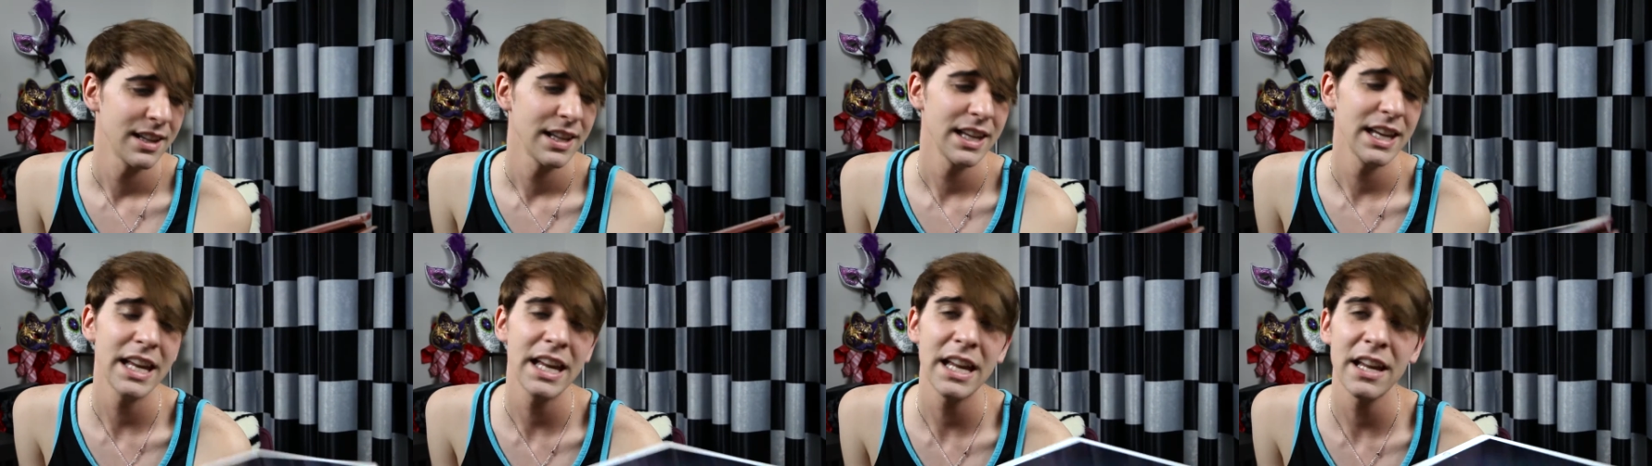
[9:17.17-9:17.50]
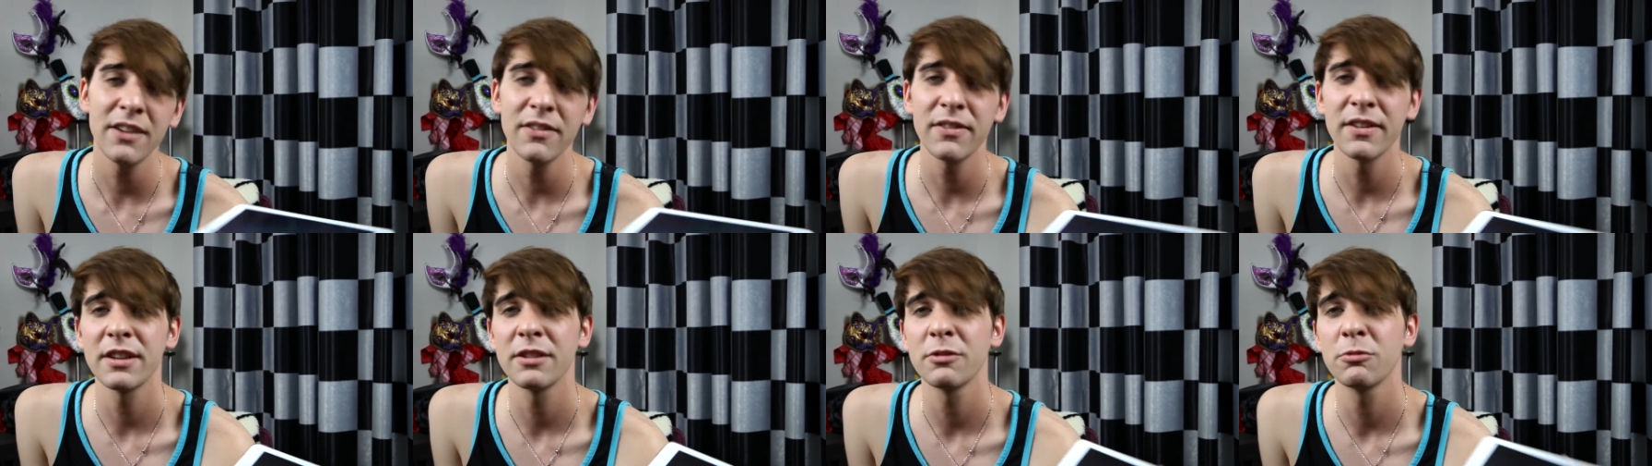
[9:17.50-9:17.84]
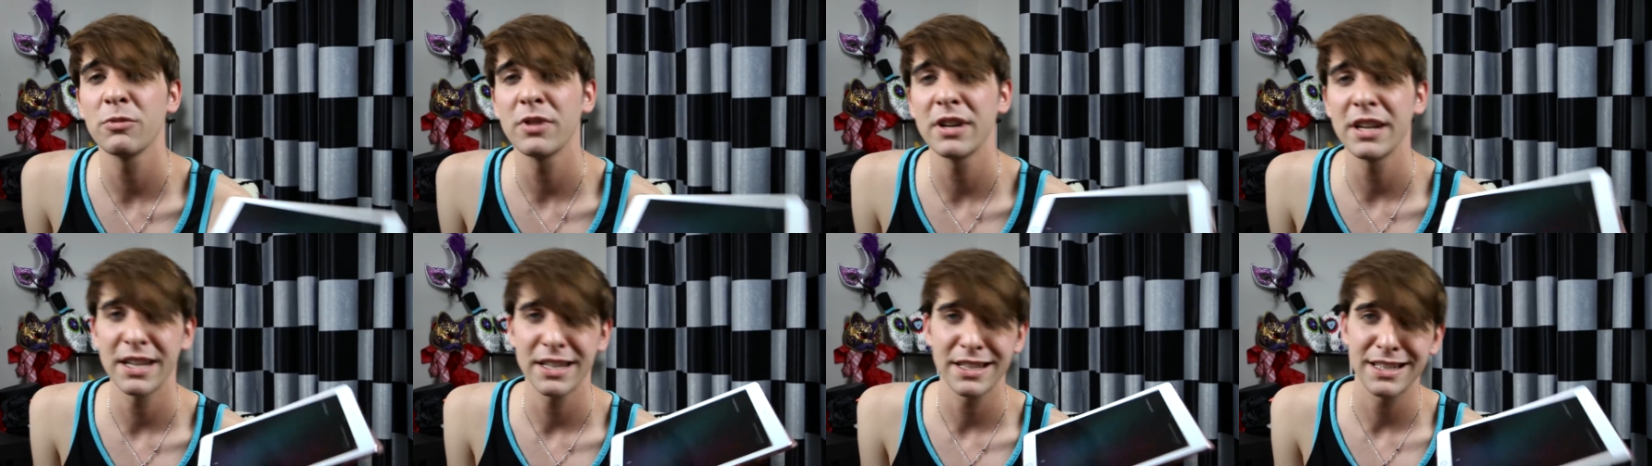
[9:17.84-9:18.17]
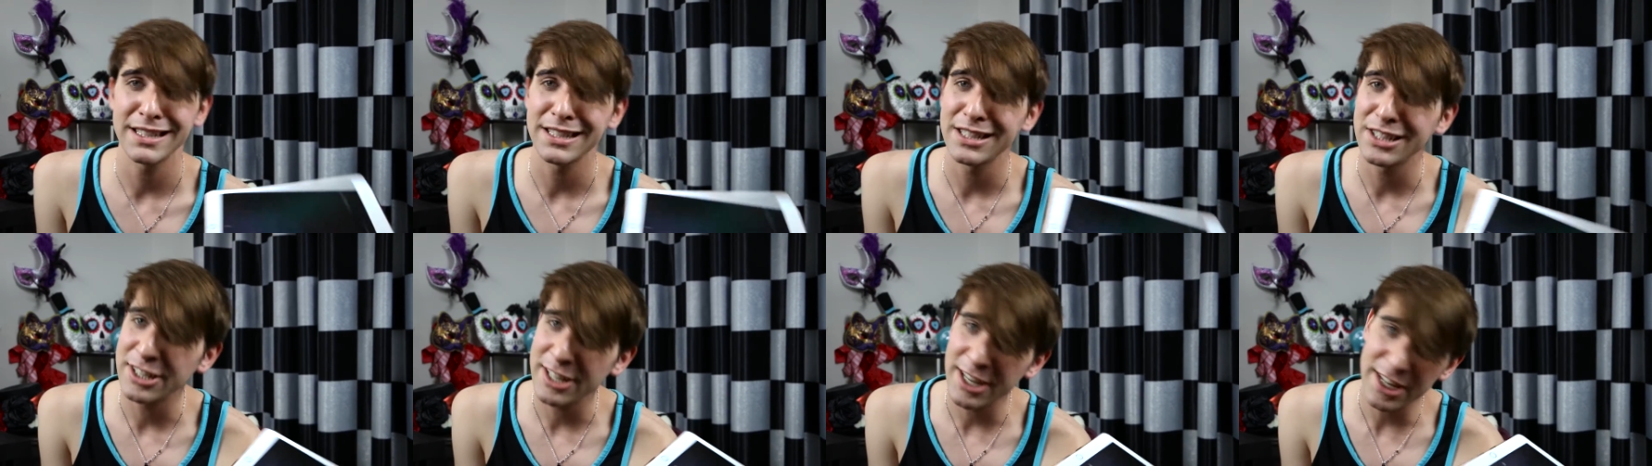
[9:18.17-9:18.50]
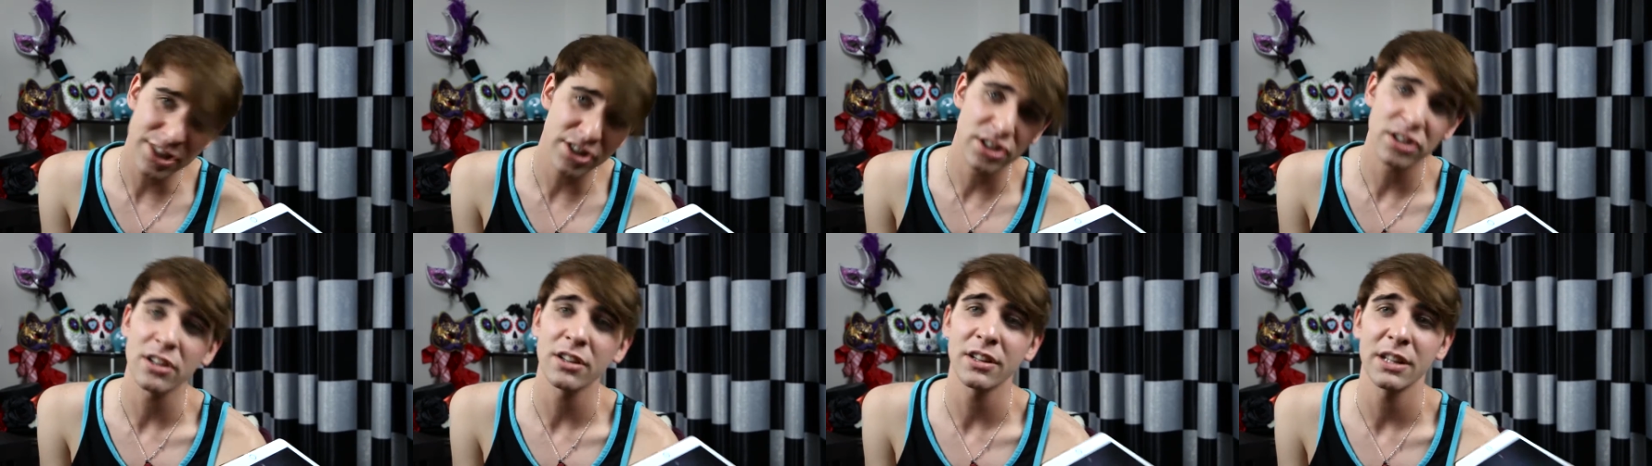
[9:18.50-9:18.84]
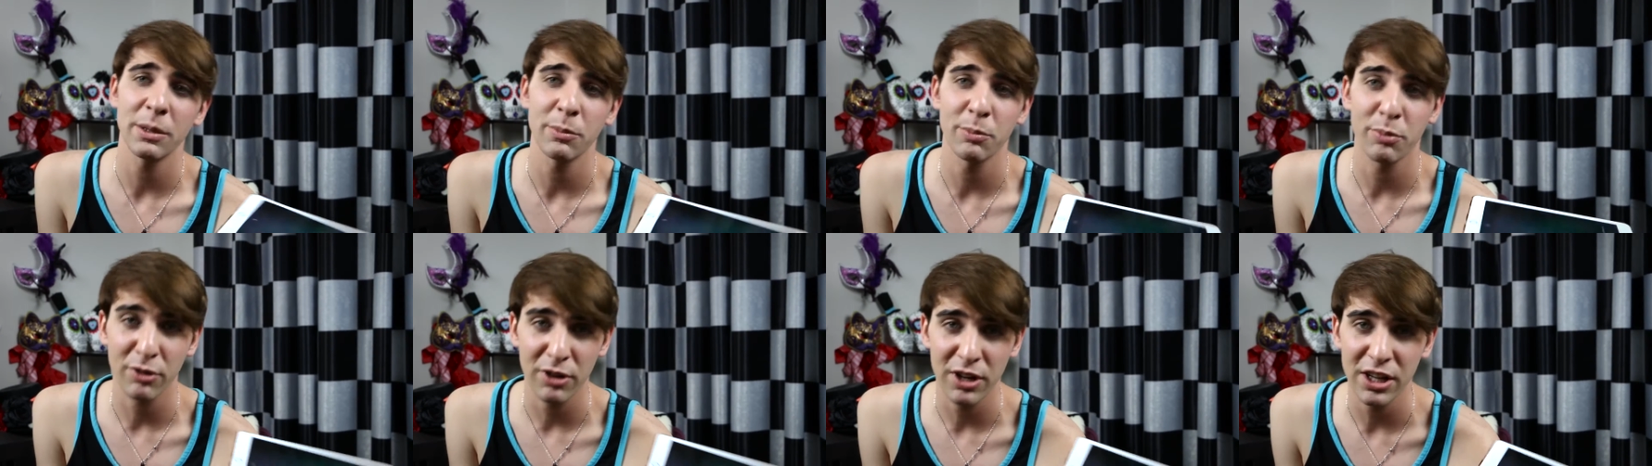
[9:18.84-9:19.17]
Even when it's
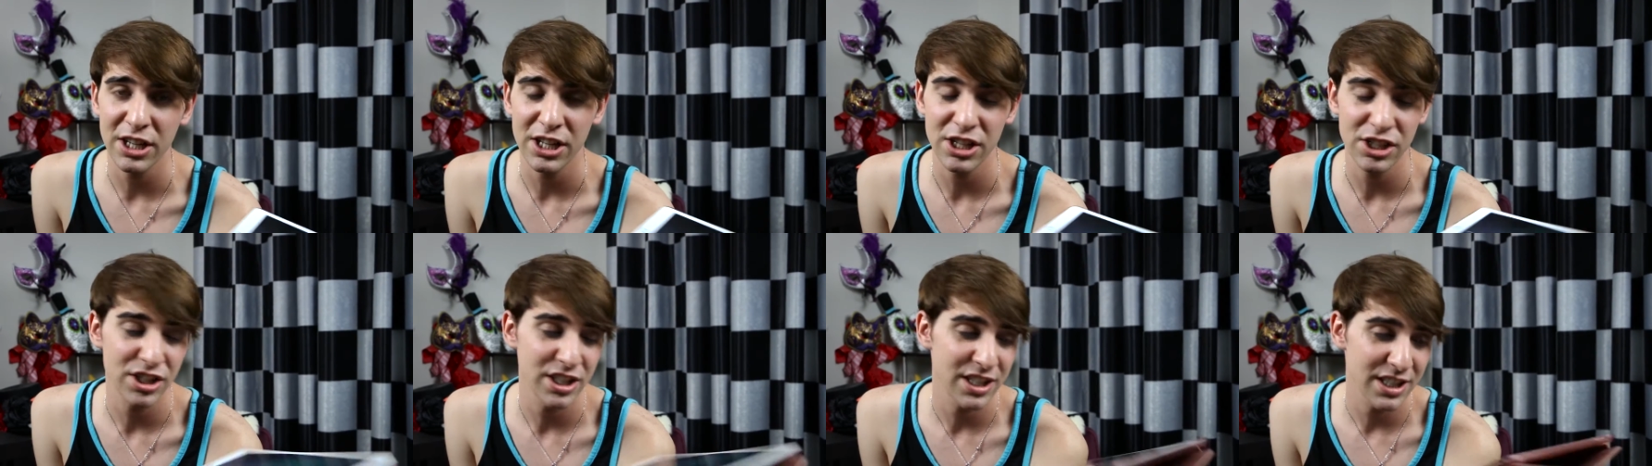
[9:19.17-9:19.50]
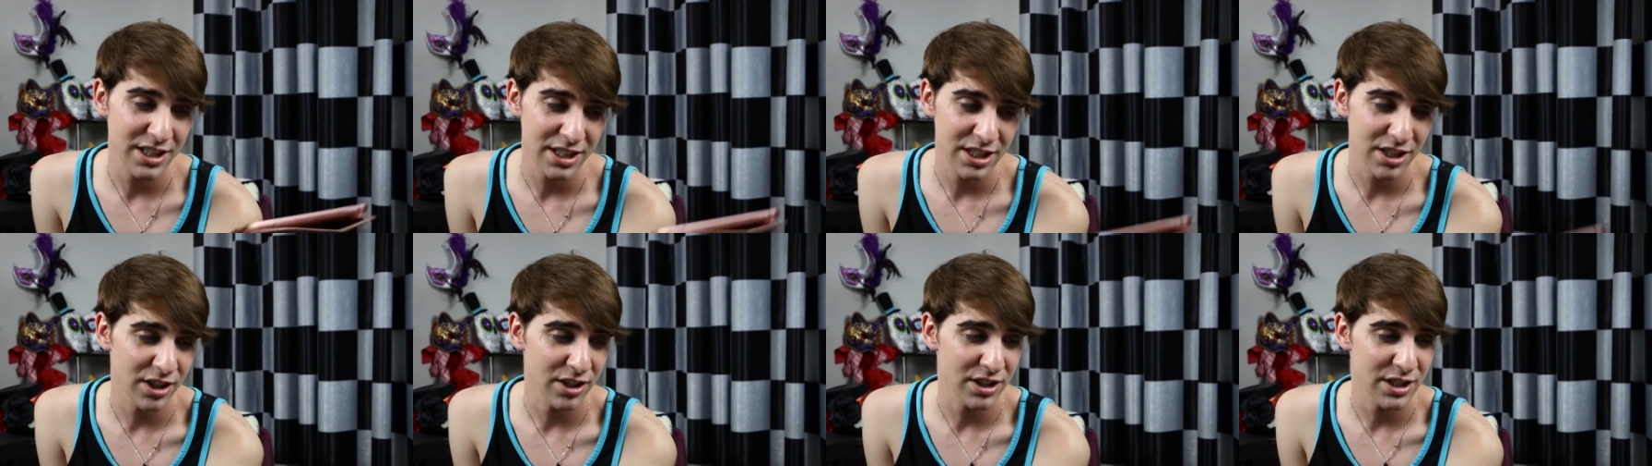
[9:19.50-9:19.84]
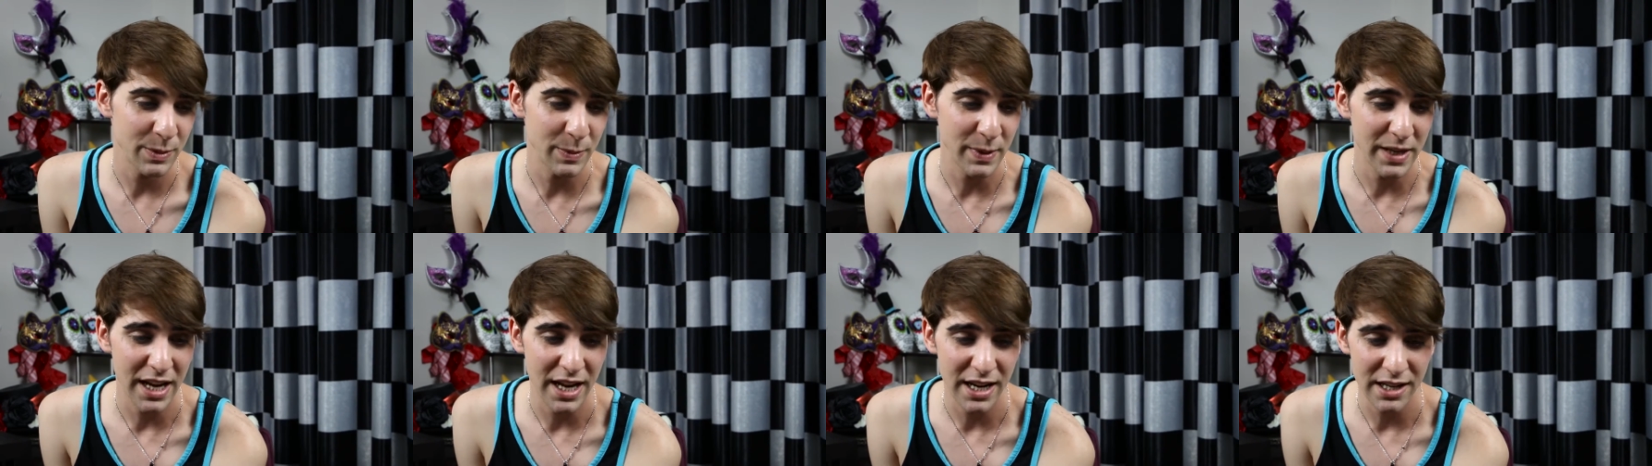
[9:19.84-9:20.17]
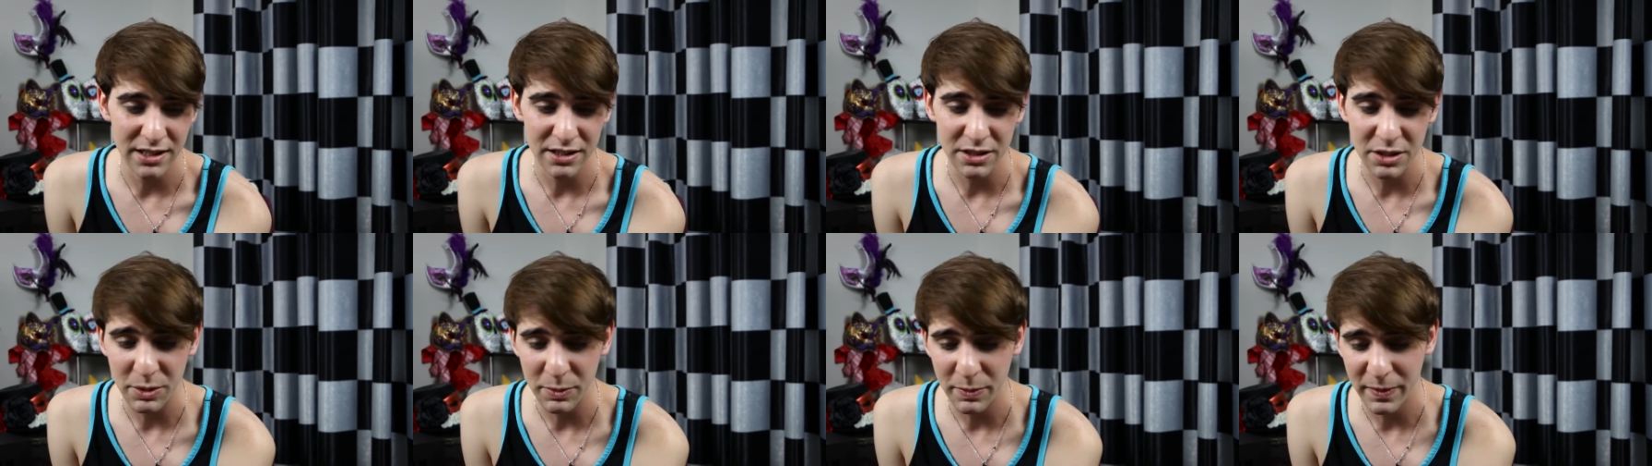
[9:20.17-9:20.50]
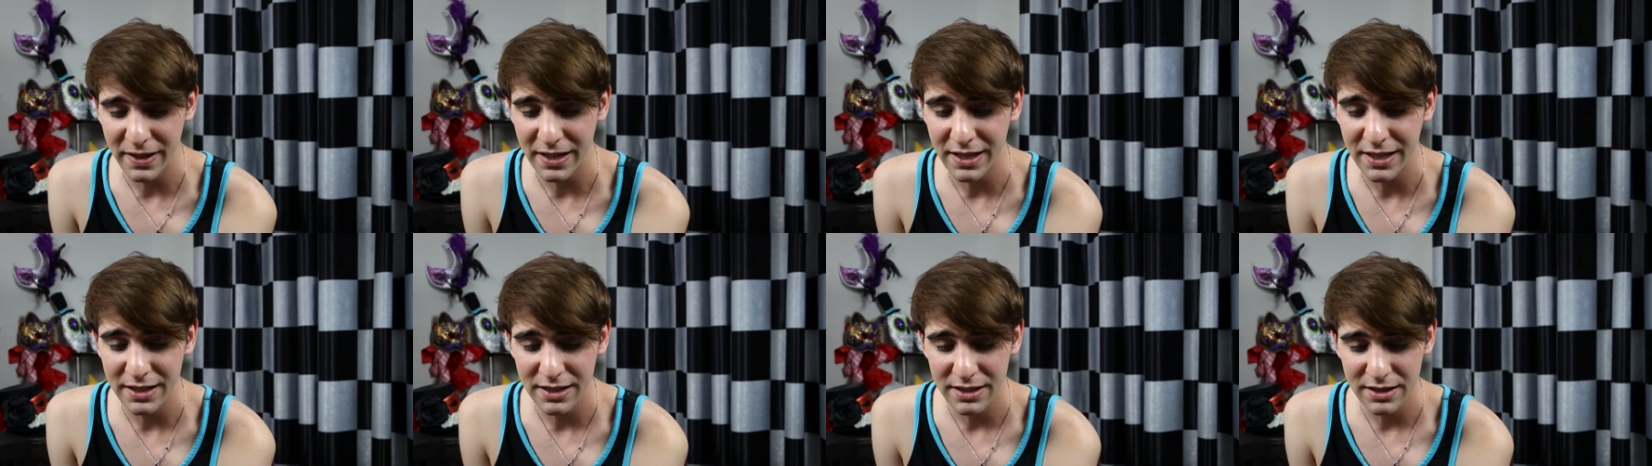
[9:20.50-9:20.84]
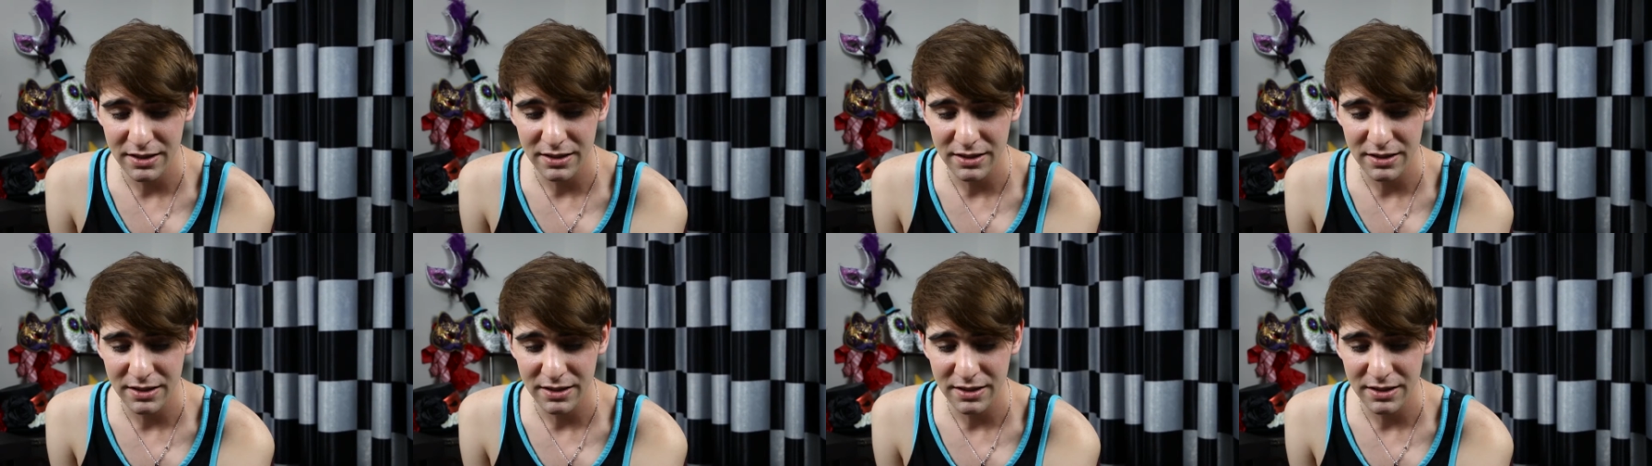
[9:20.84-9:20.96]
digitally British, it turns me on a little bit.